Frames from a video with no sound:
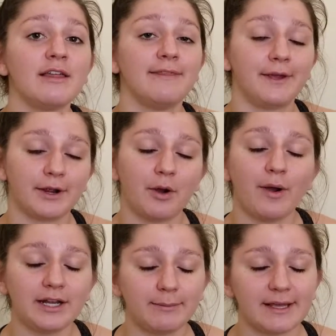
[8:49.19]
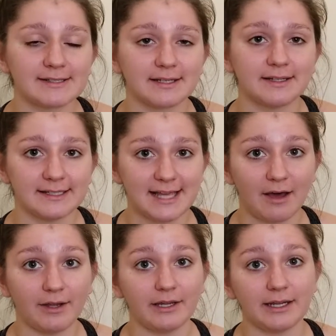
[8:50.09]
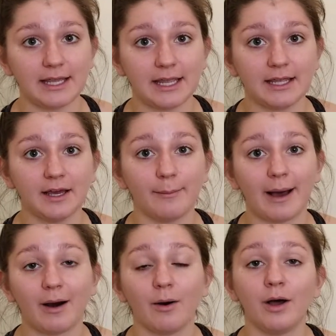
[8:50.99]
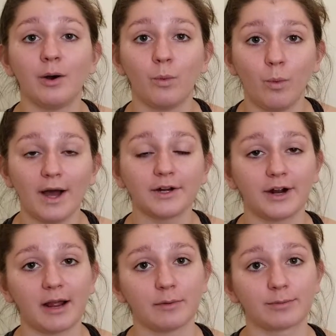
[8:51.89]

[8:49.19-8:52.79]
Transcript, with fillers: they're going to basically tell you to eat about 1 gram of